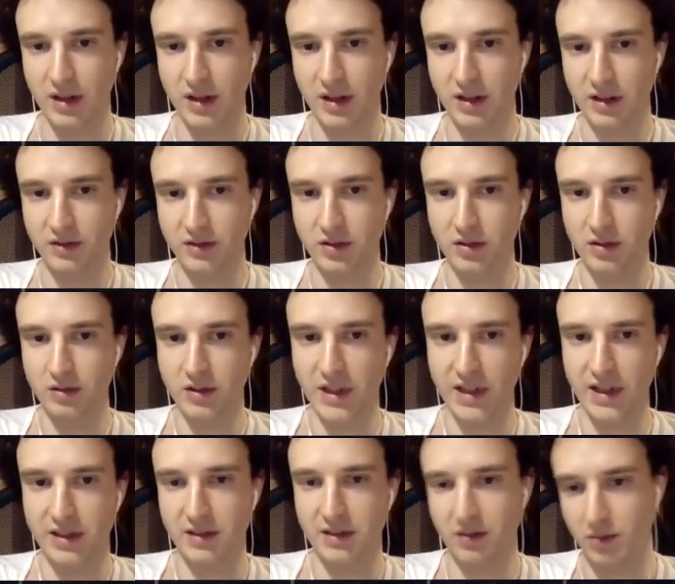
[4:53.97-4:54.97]
And if you do
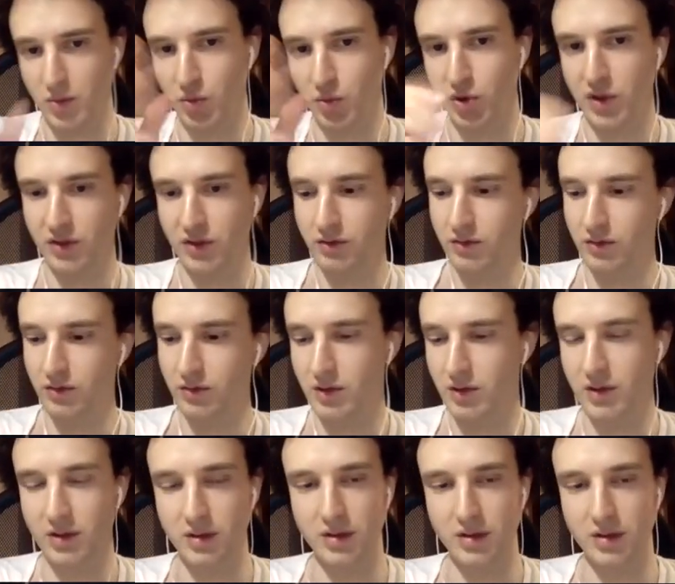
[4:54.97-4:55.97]
that, if you put it
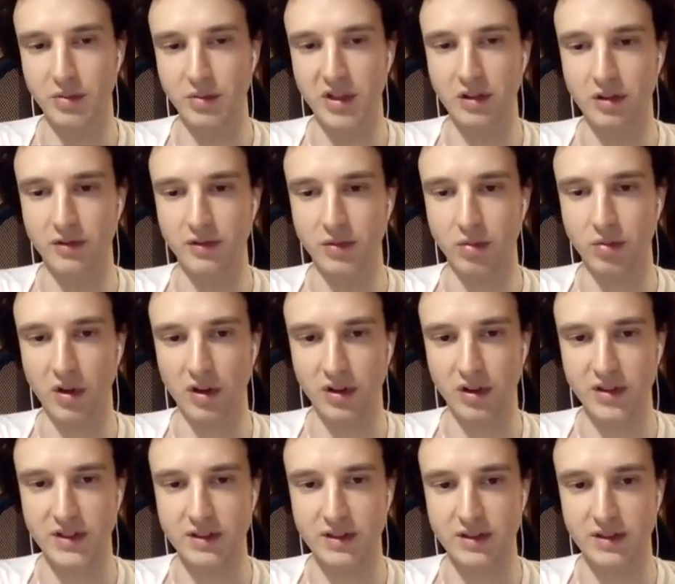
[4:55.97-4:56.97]
to the middle of the
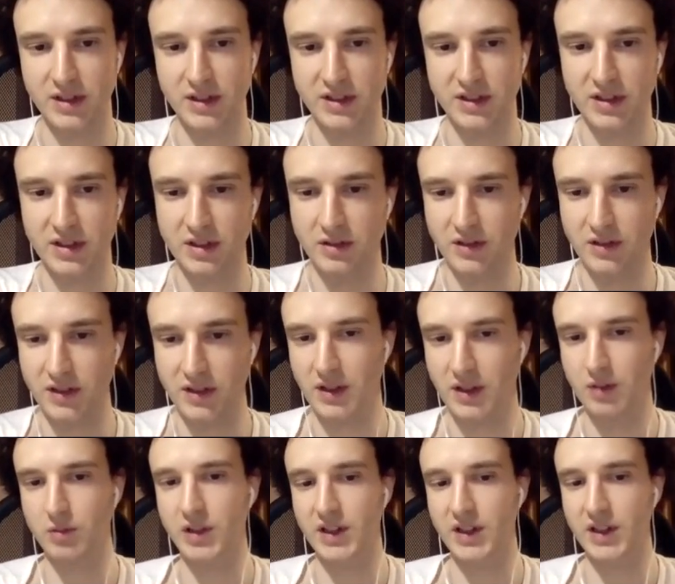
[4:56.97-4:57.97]
blocks, then it's easy to see
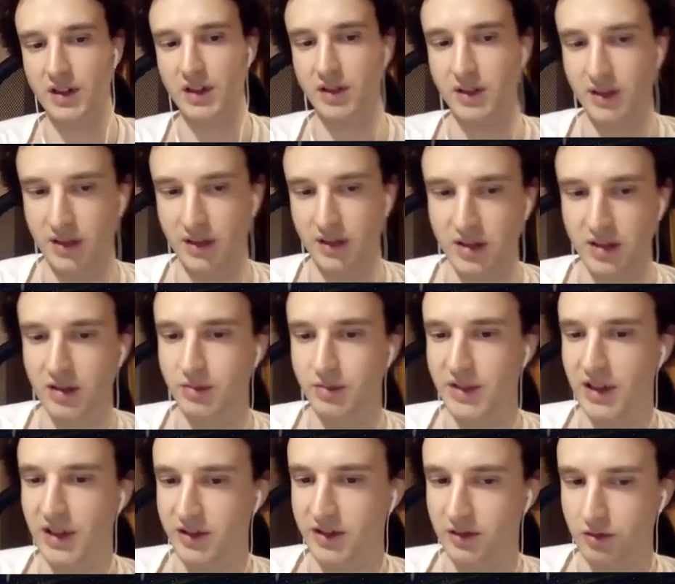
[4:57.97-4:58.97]
that we can indeed
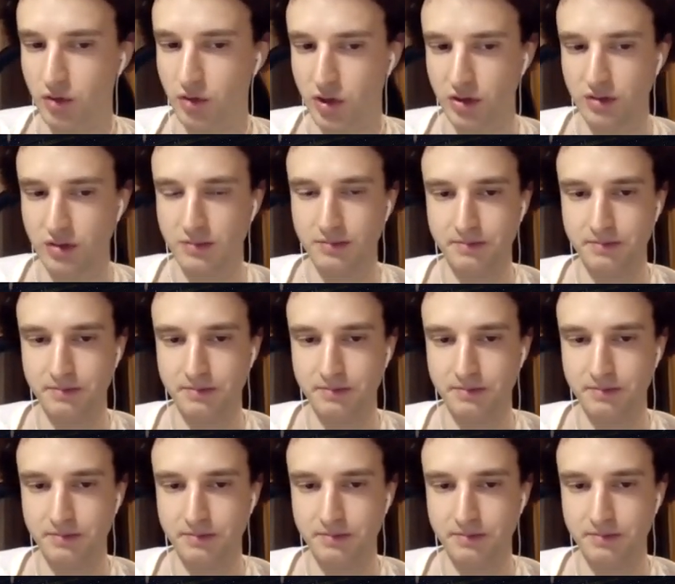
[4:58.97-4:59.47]
obtain a solution.